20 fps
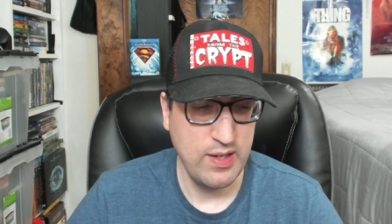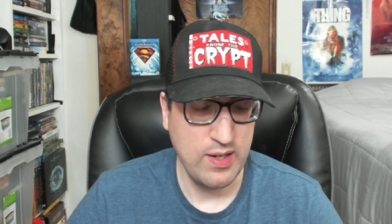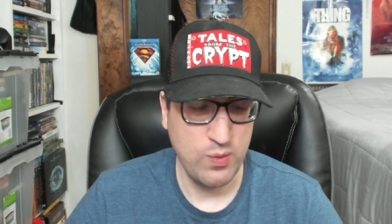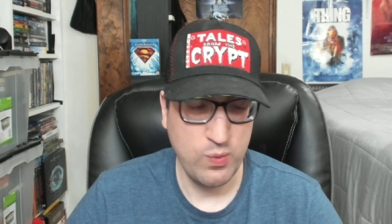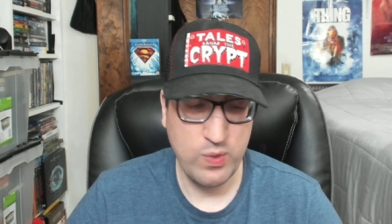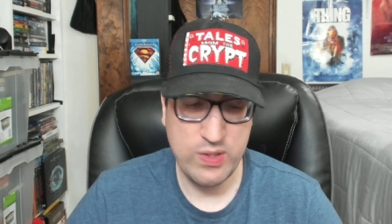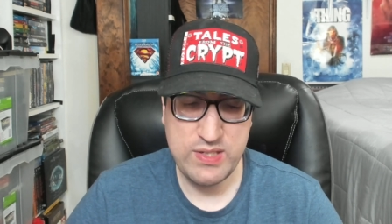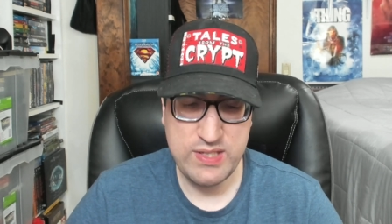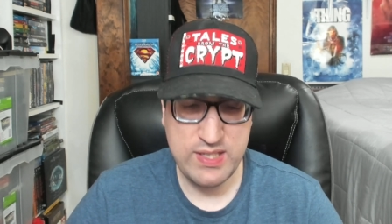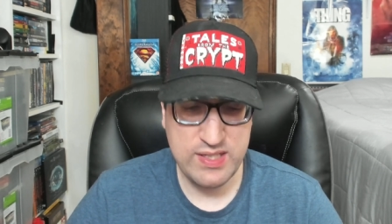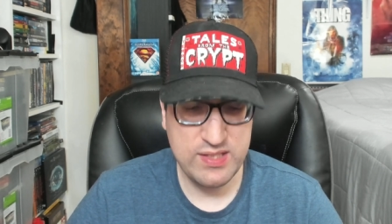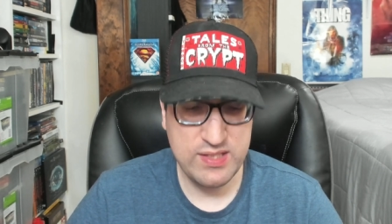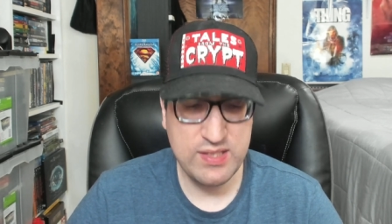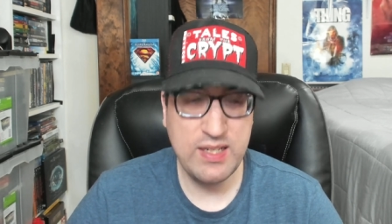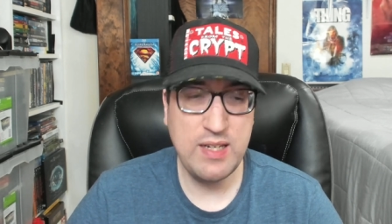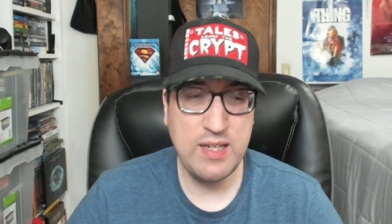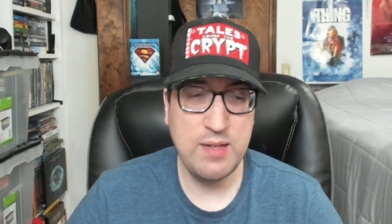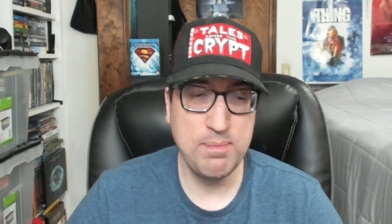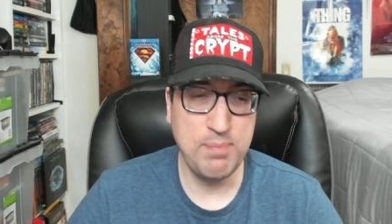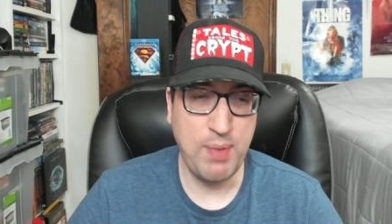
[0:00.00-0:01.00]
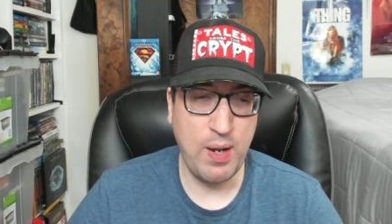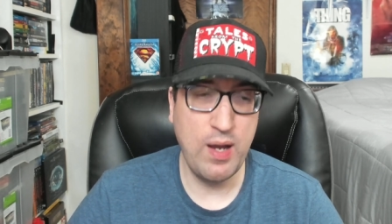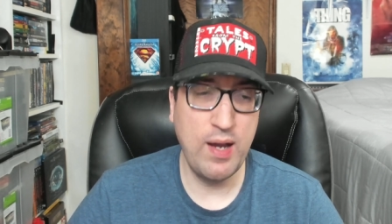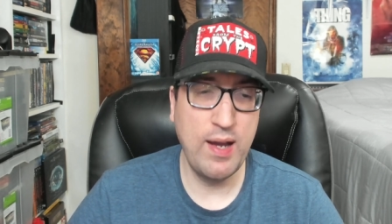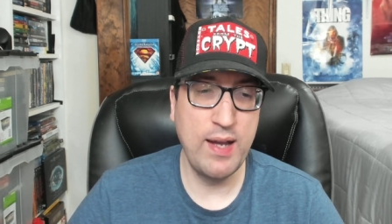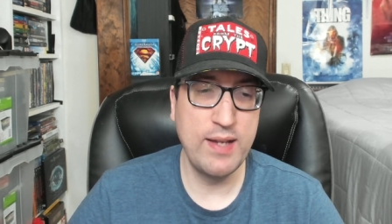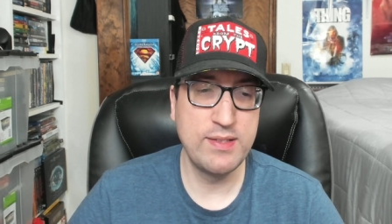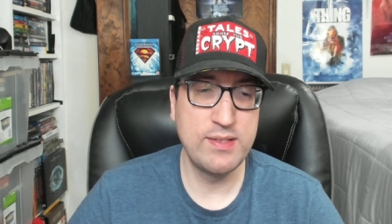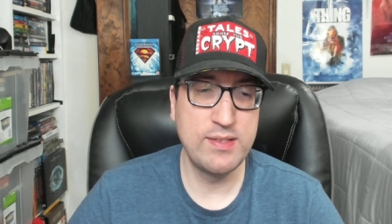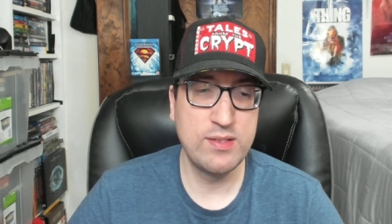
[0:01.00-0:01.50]
When Disney
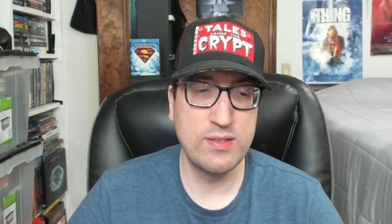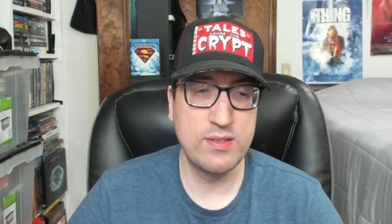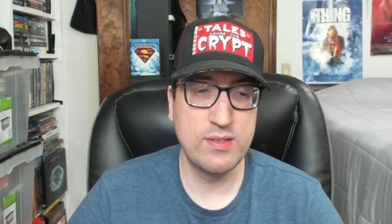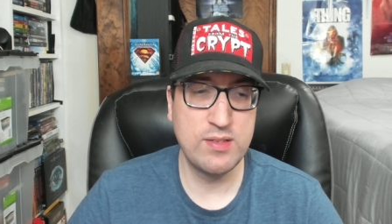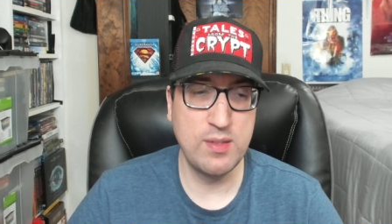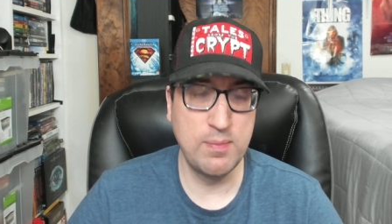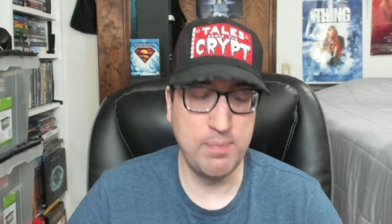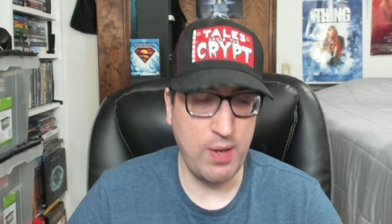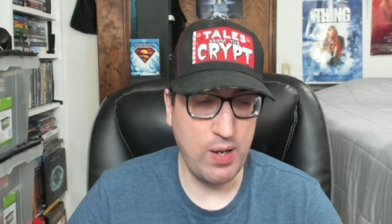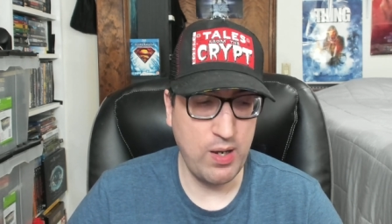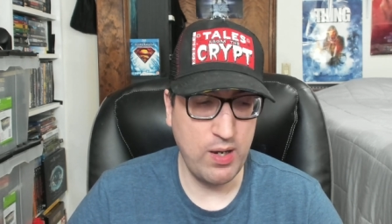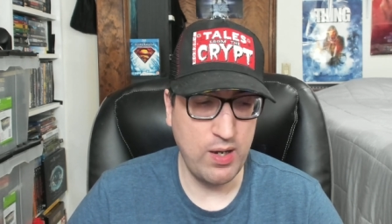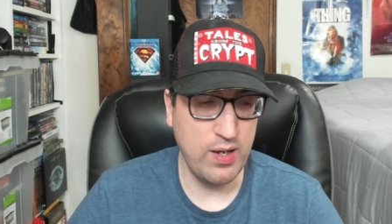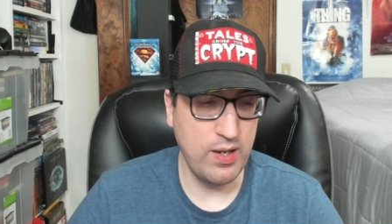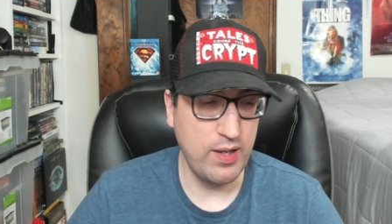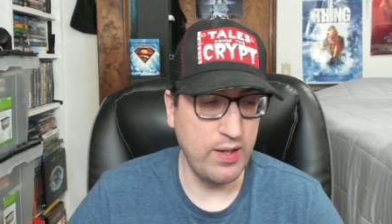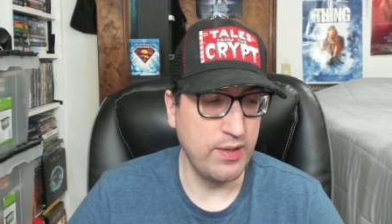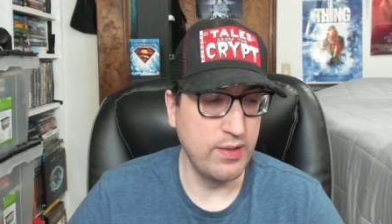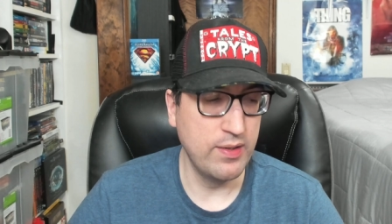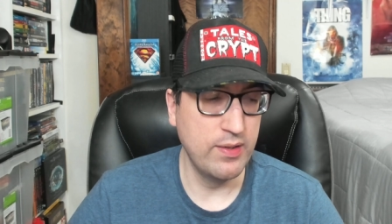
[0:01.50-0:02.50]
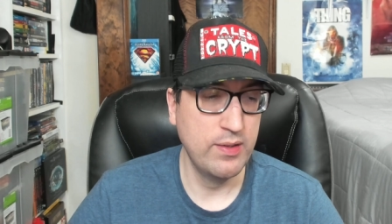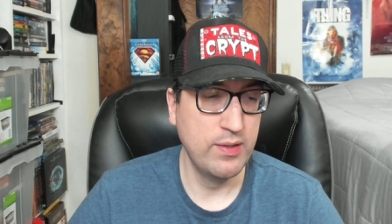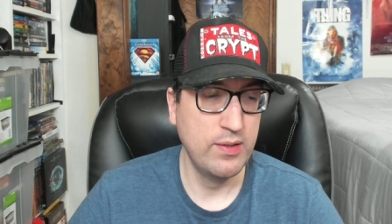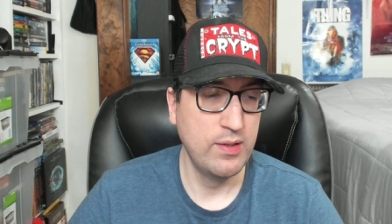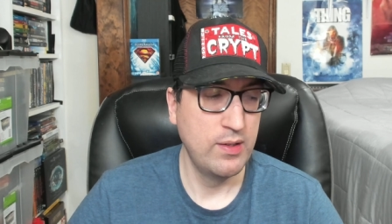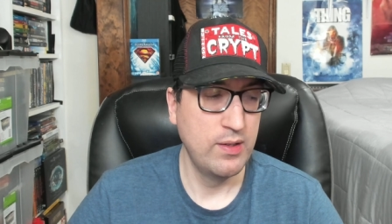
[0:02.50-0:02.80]
bought Saban,